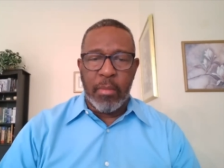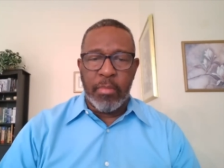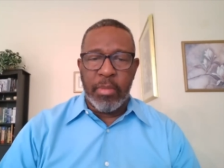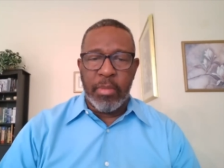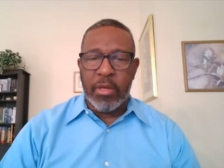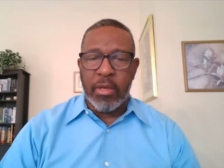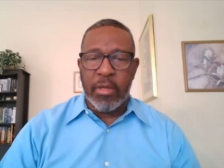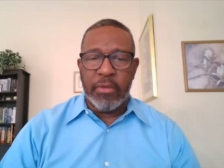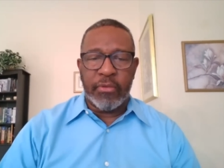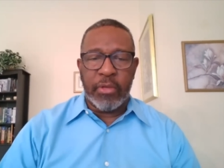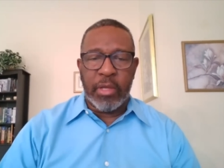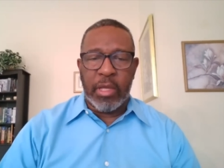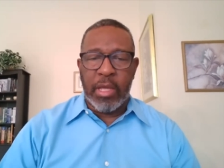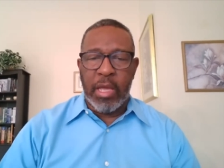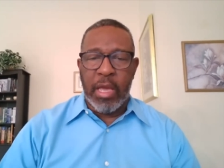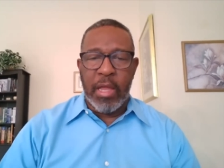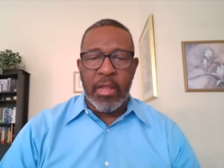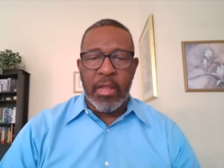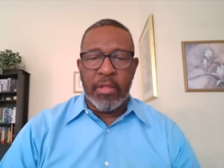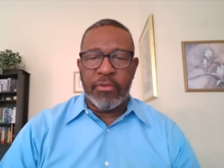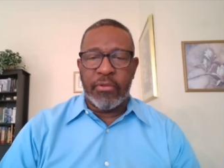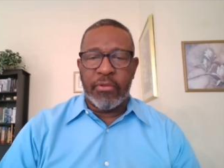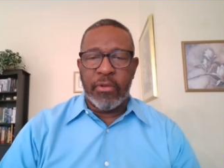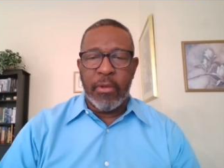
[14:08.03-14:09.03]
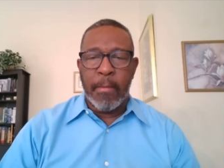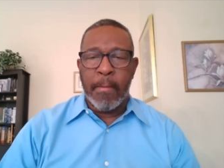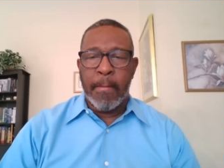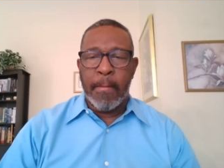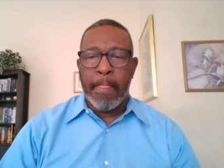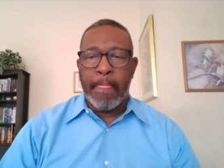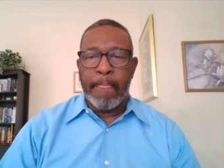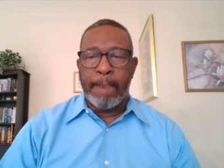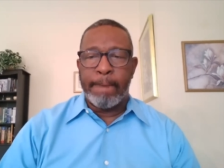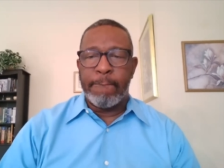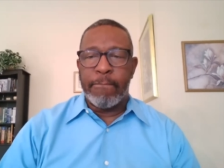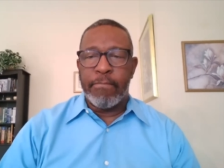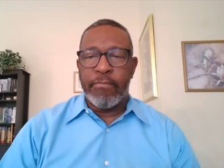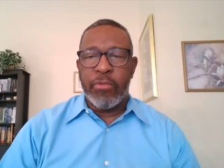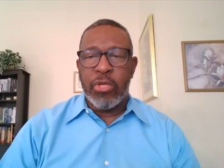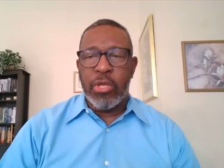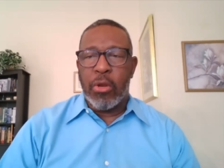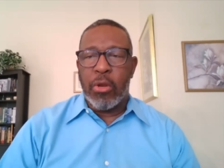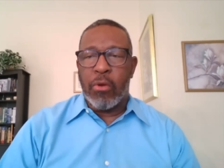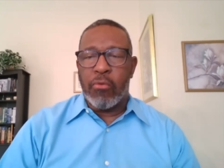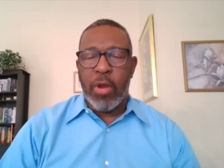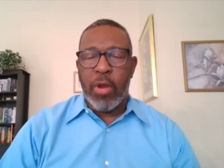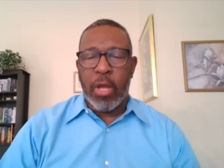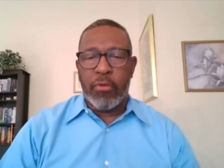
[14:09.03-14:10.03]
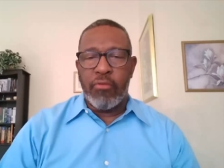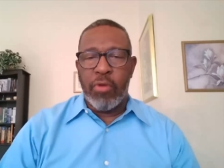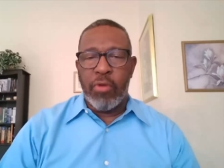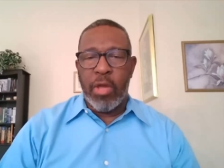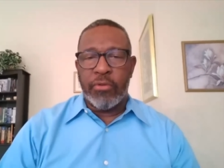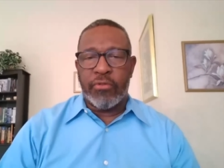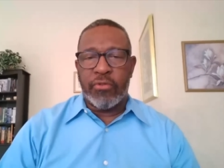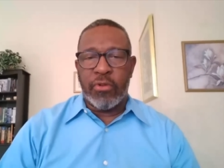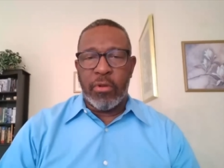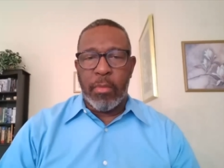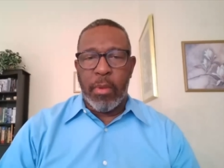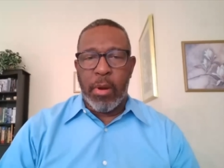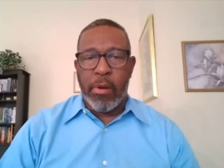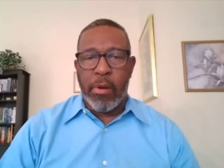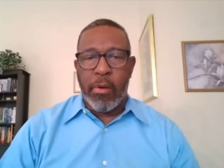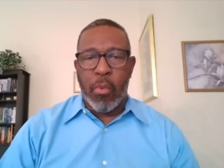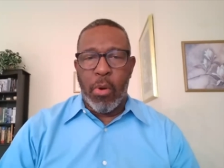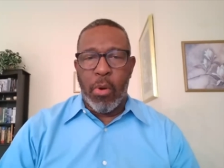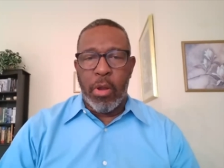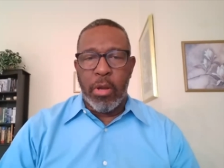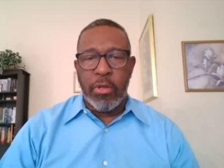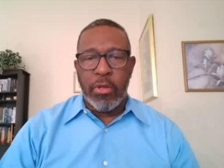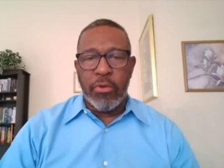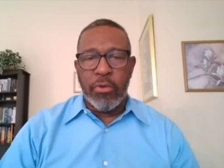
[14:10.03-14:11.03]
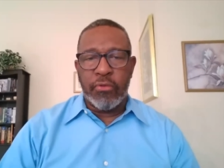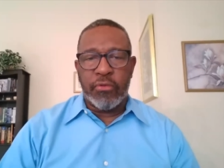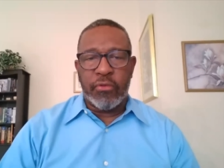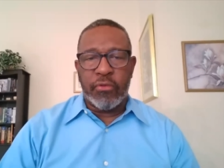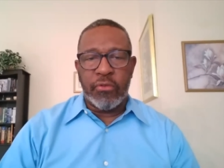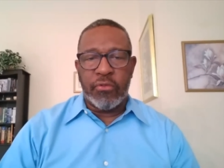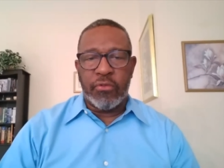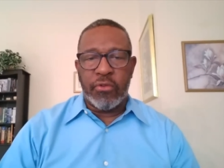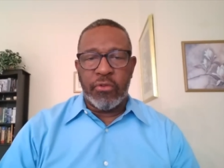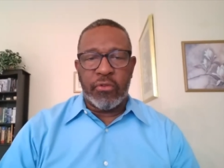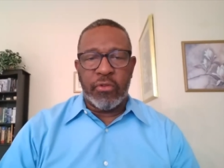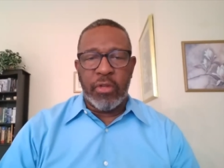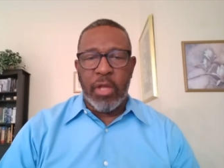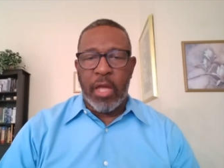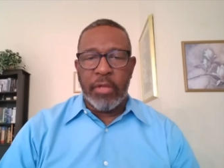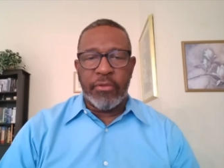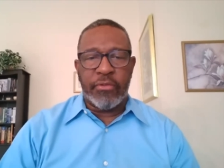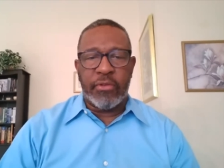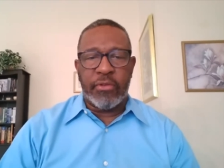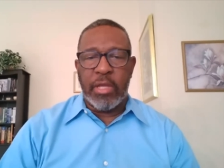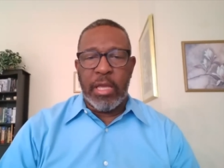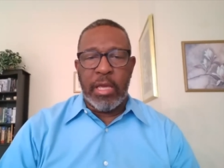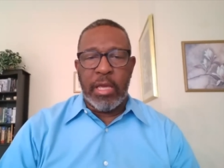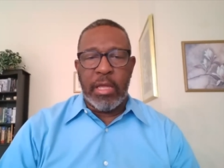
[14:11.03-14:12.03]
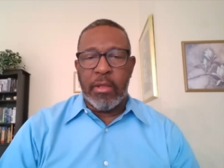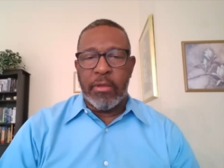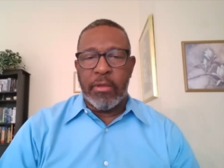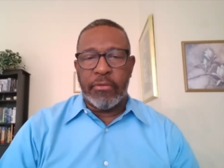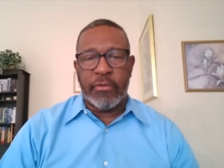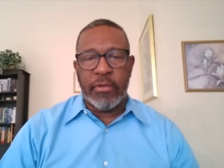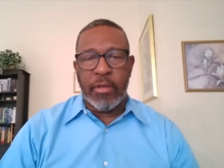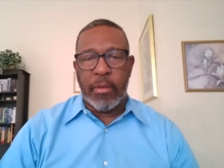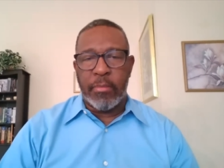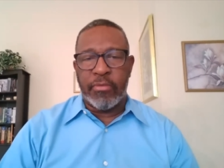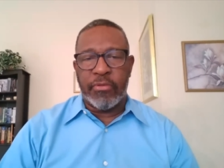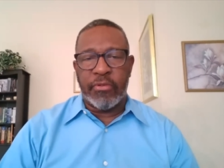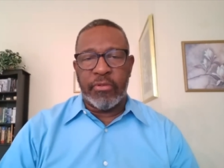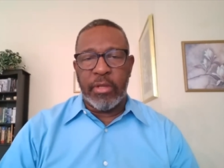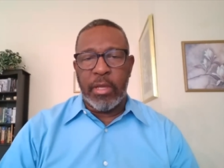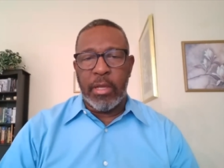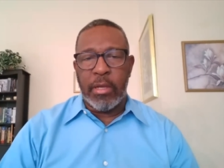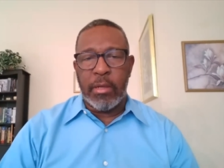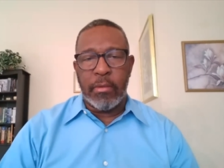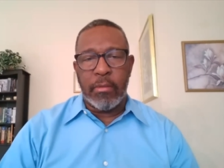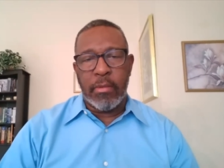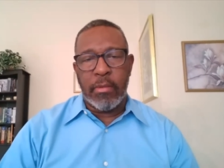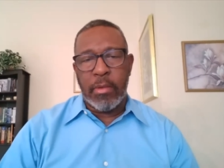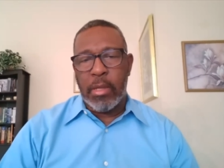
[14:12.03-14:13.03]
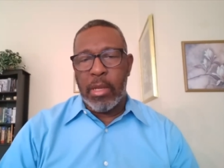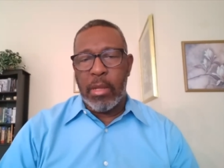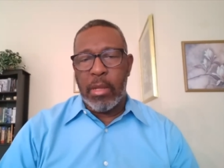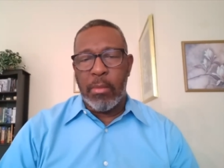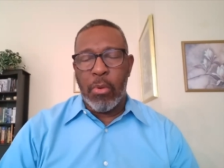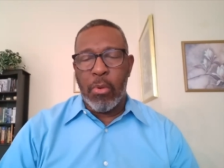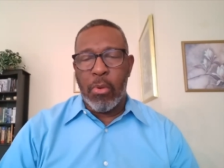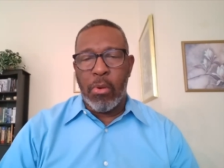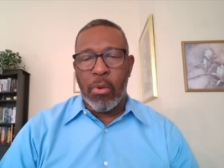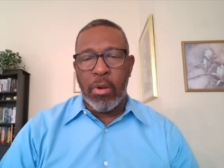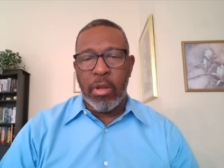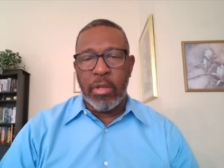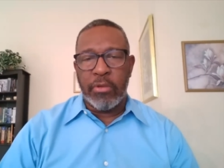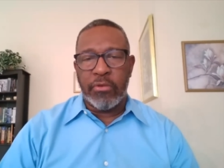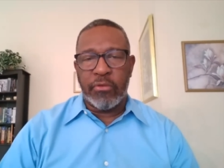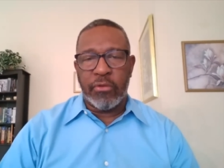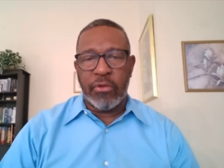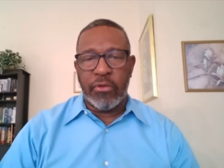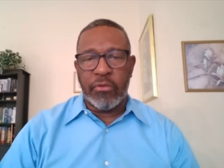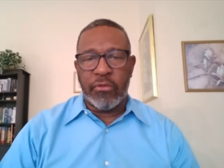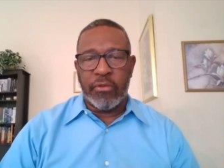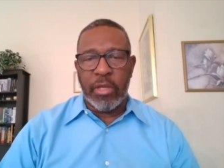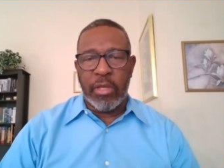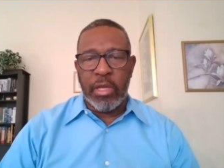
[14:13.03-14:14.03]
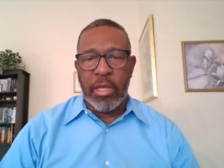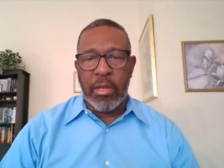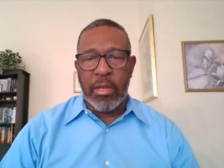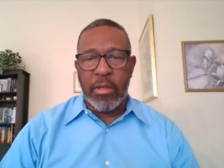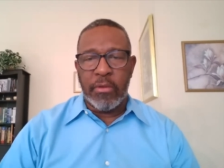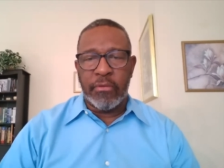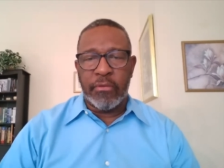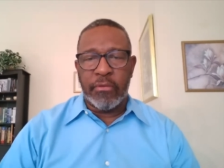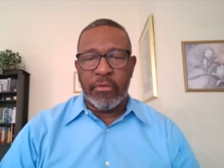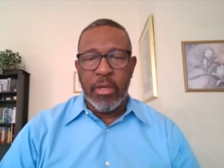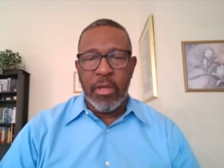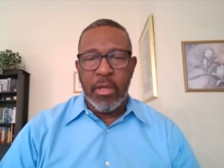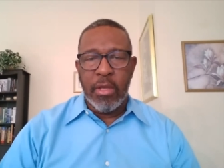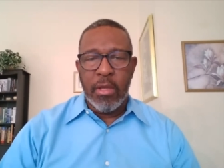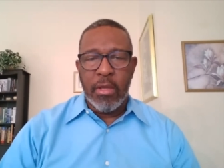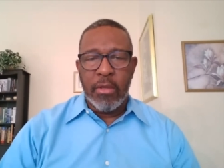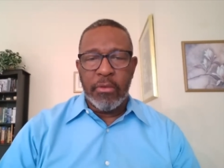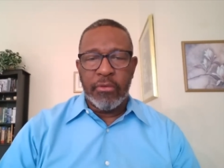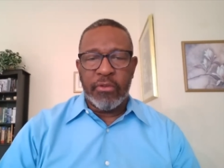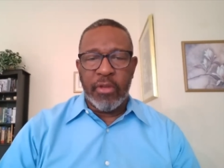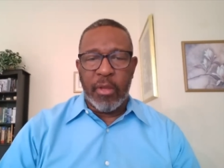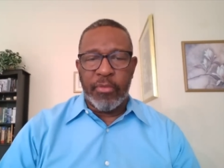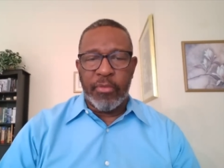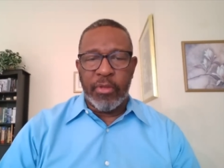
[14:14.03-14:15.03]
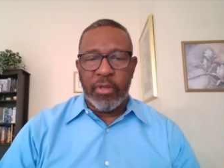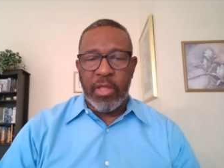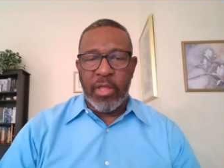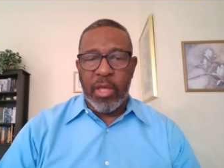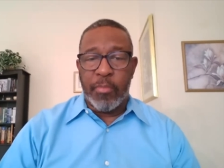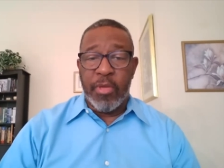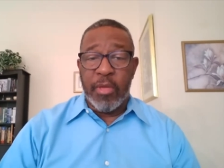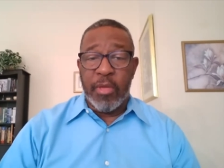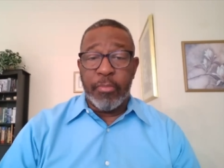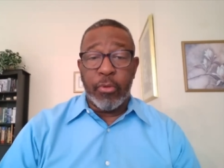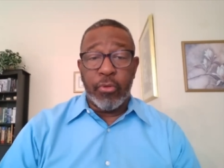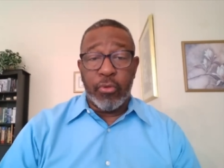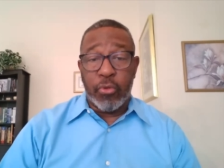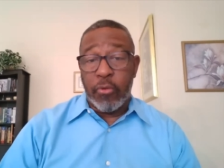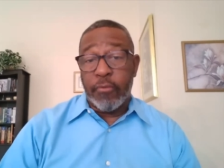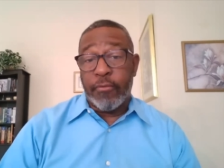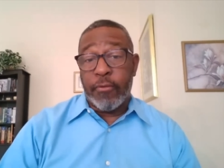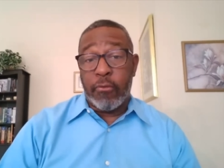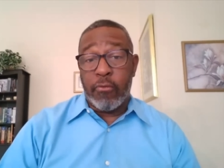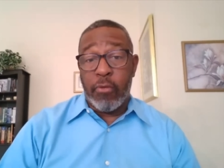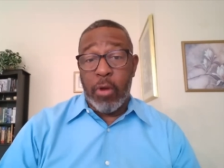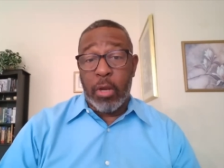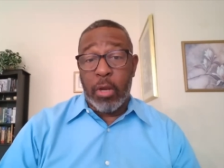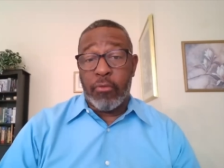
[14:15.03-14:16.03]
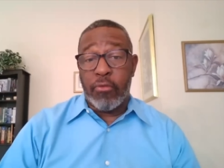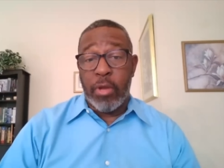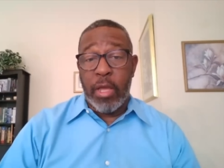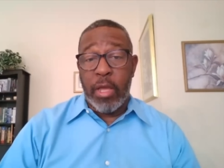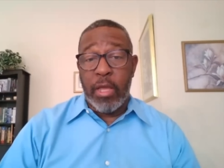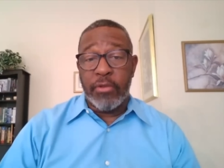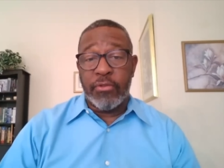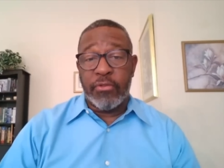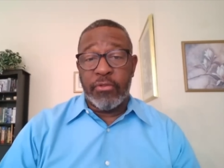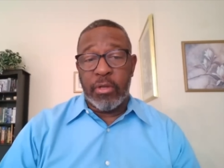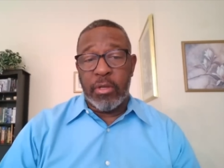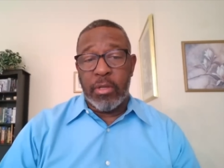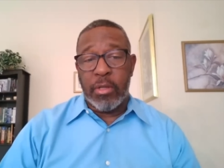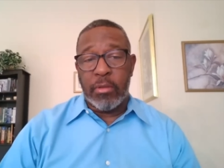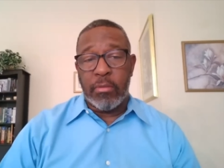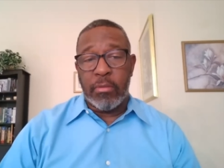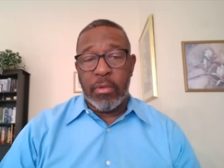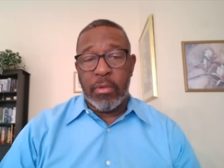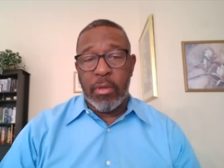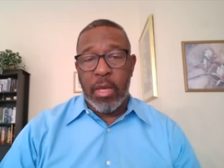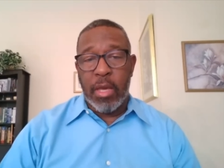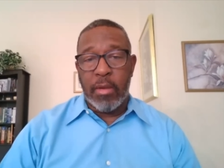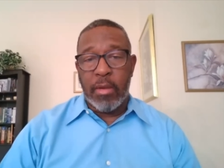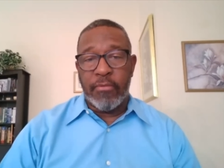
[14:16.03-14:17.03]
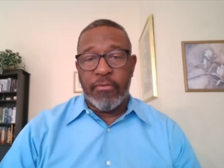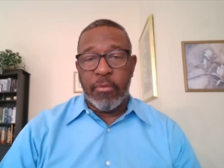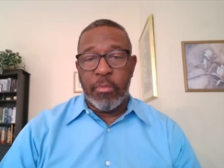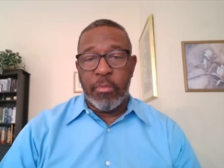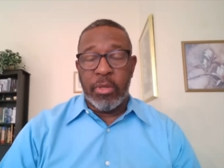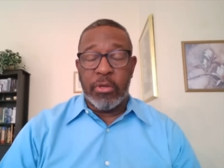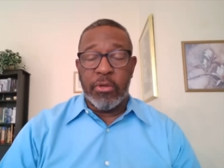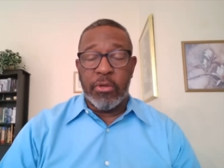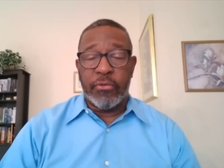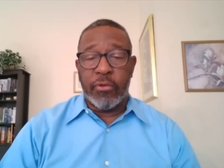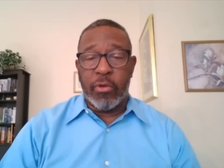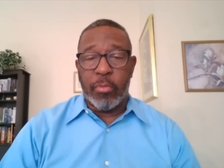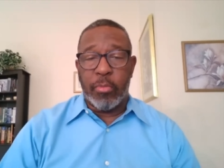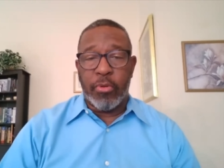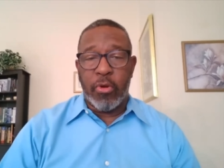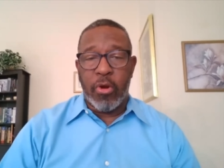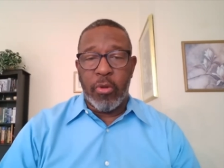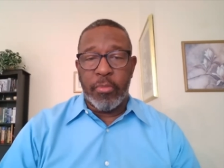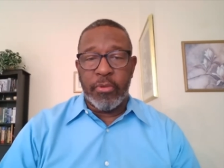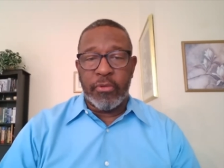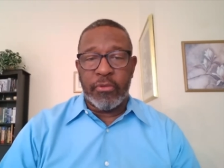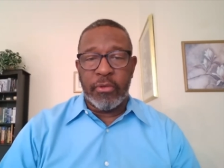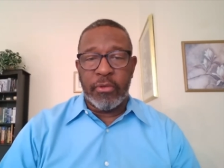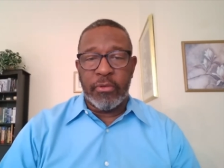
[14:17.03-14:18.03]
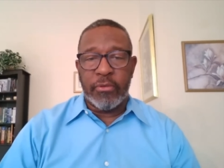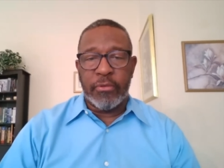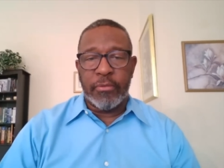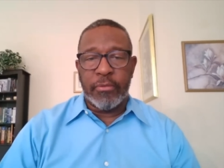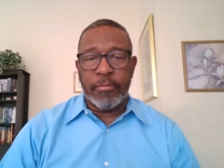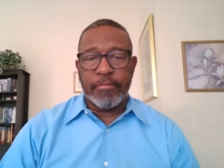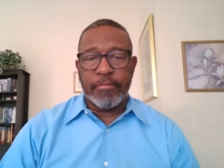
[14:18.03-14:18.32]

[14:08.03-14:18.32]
Because again, it's, recreational marijuana use is just not seen as some sin anymore. It's just seen as something that people do for recreation and for medicinal purposes.